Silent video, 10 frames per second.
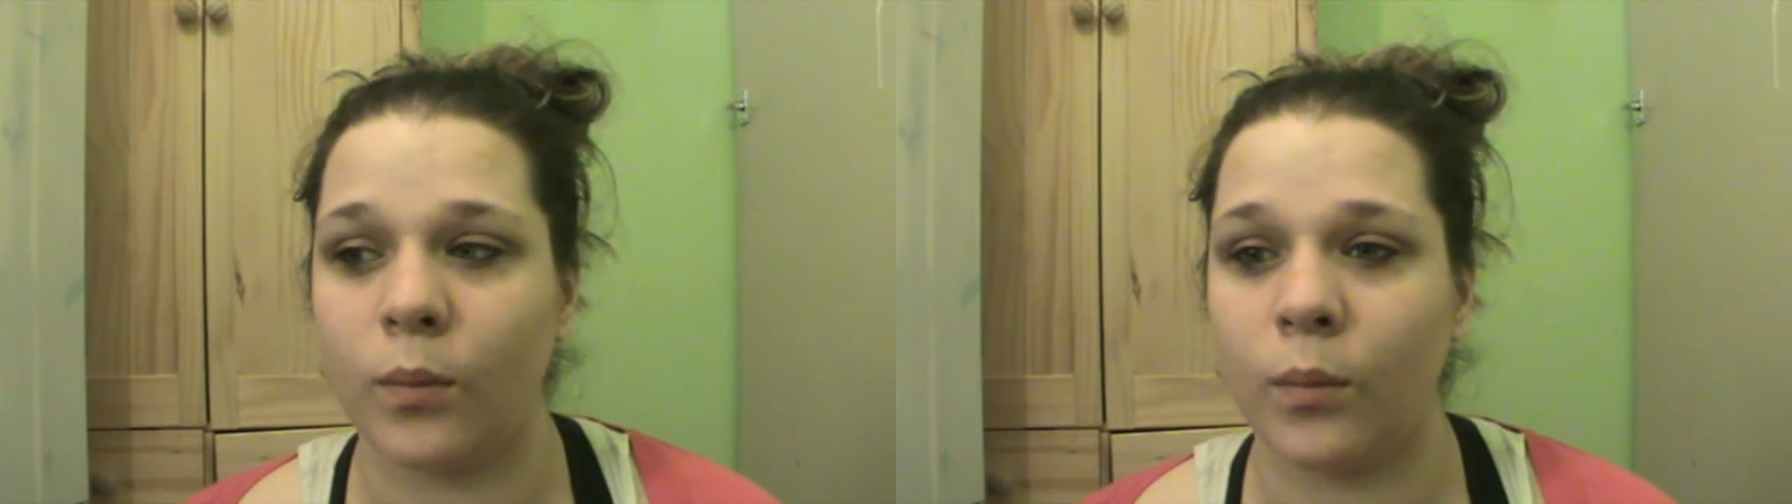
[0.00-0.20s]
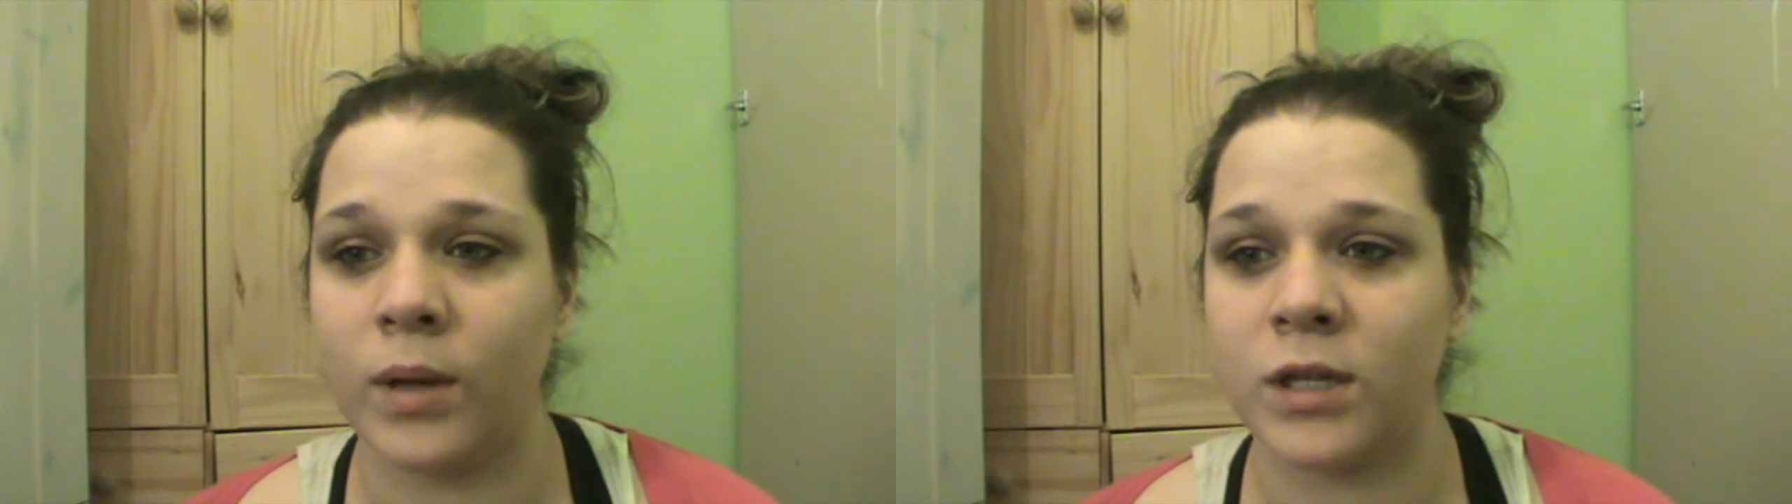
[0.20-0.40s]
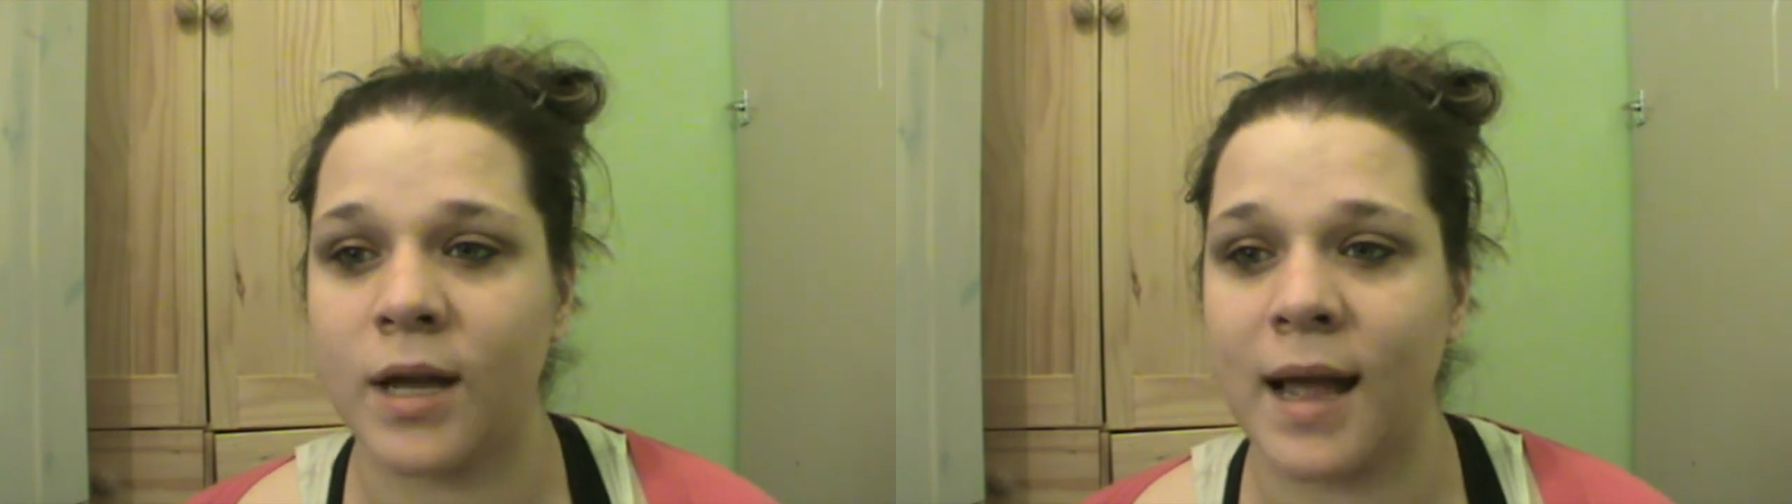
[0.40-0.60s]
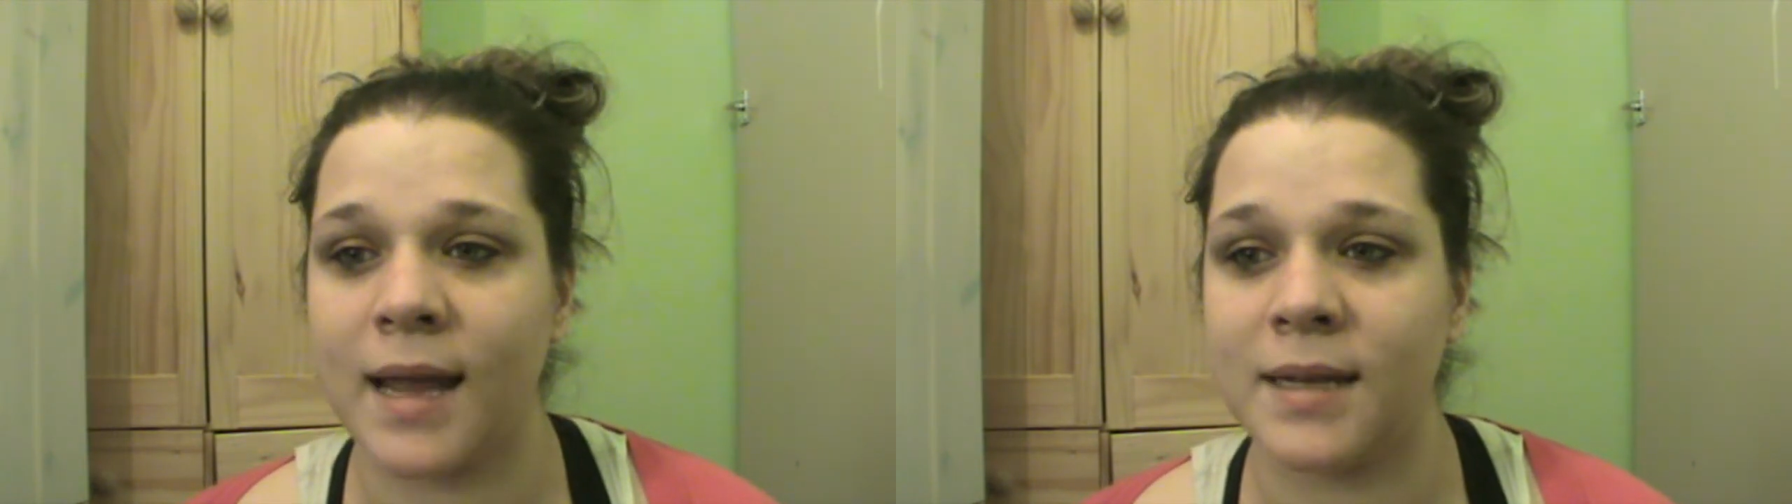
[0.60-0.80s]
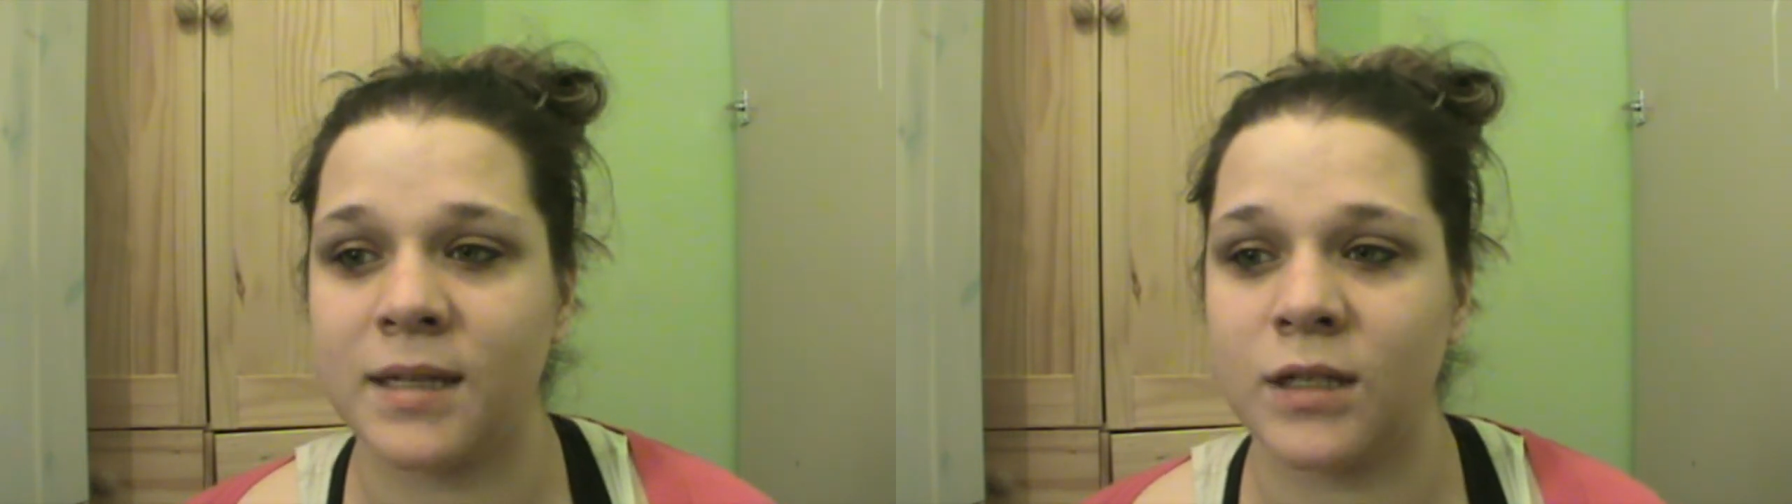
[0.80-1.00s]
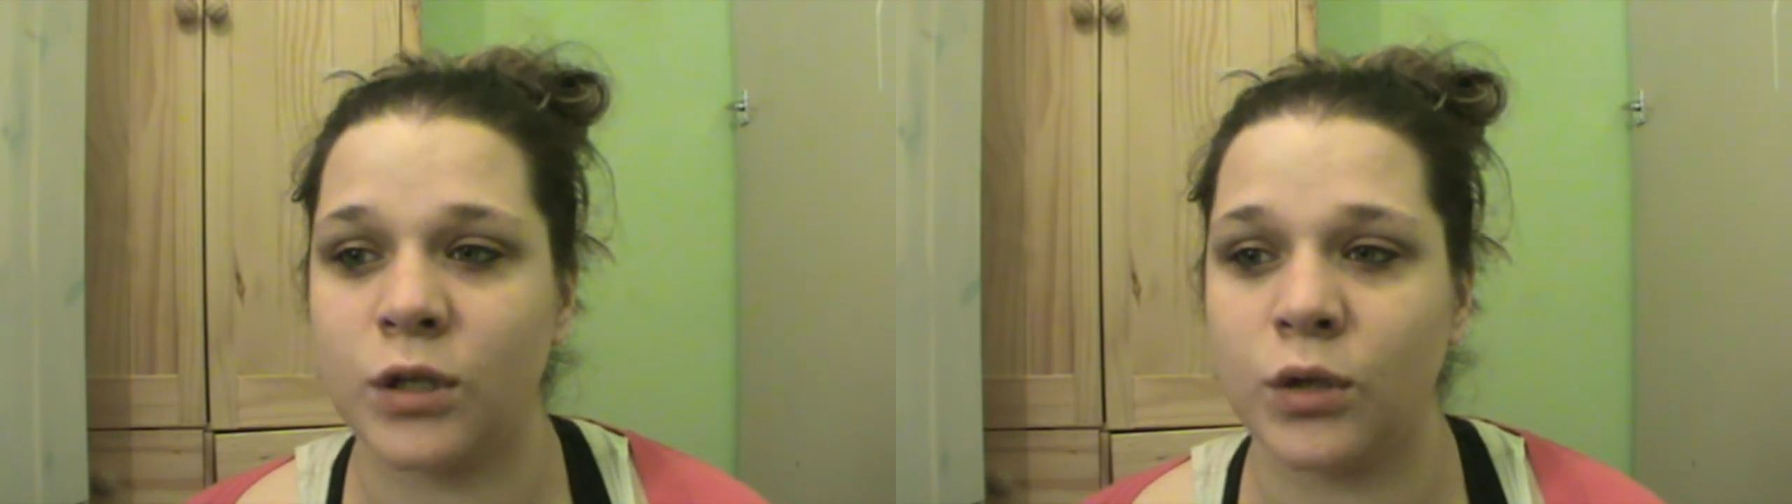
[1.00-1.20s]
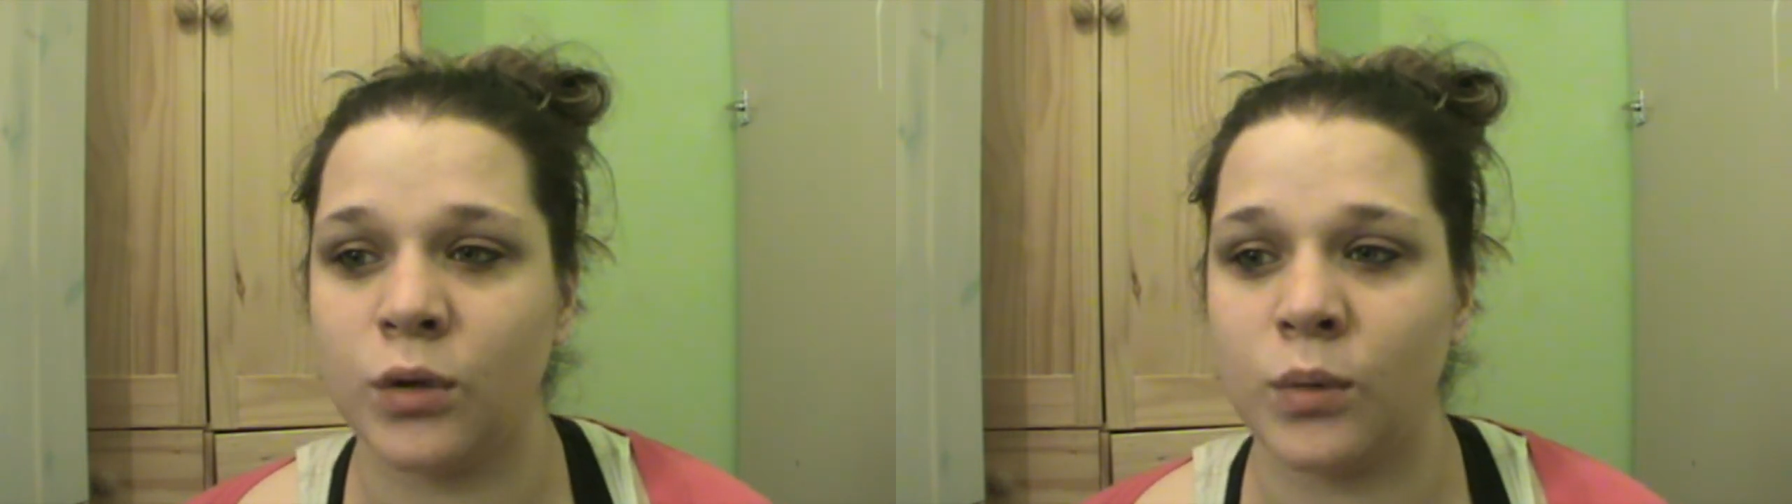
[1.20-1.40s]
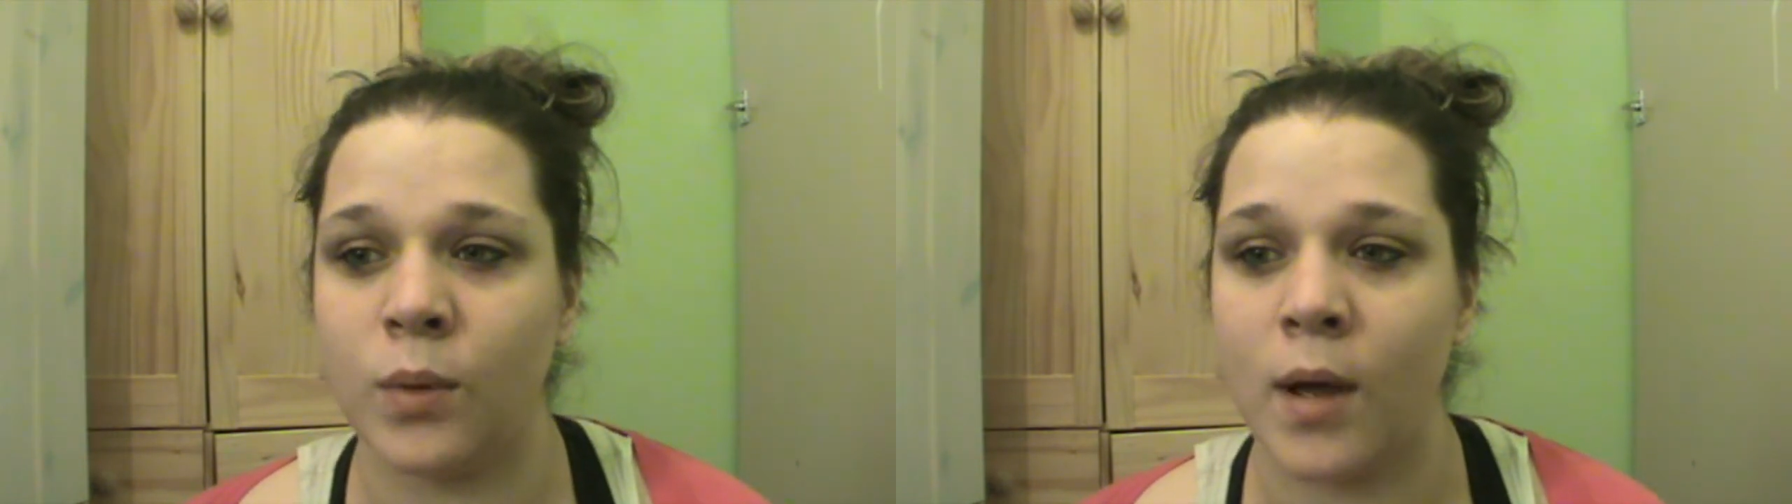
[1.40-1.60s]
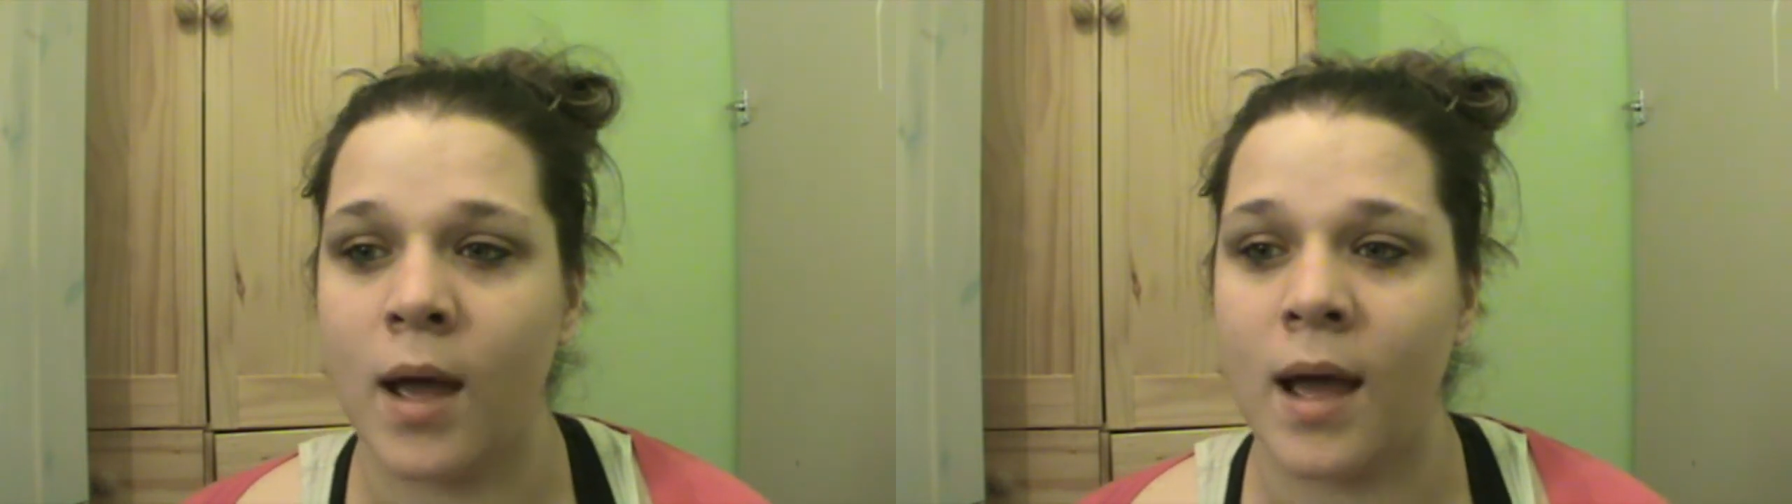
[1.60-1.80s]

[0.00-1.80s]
we tried to